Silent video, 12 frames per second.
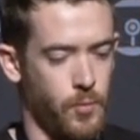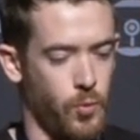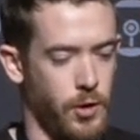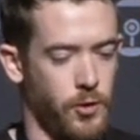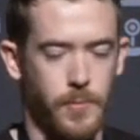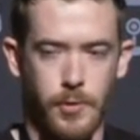
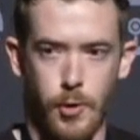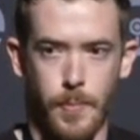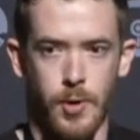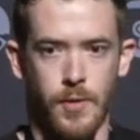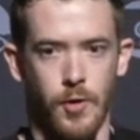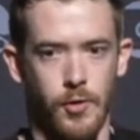Windows
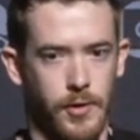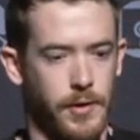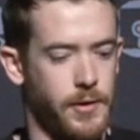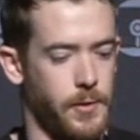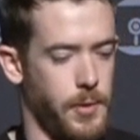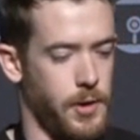Meterpreter versus
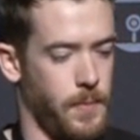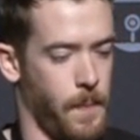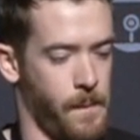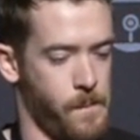TCP.